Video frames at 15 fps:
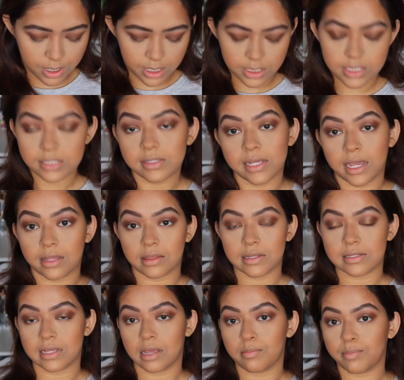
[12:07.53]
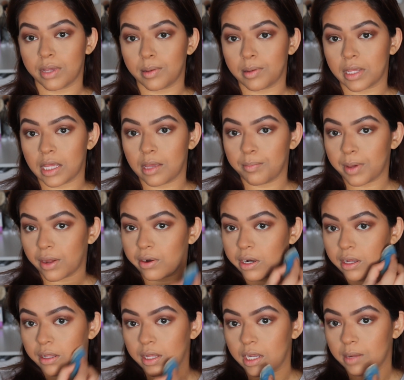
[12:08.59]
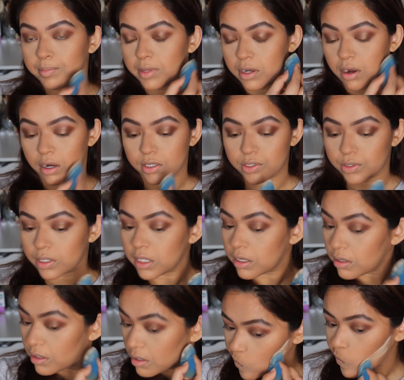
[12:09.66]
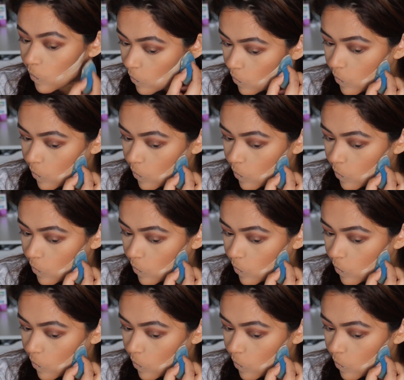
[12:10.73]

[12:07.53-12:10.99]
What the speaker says: I'm going to just take the same baking powder and clean up the contour a little.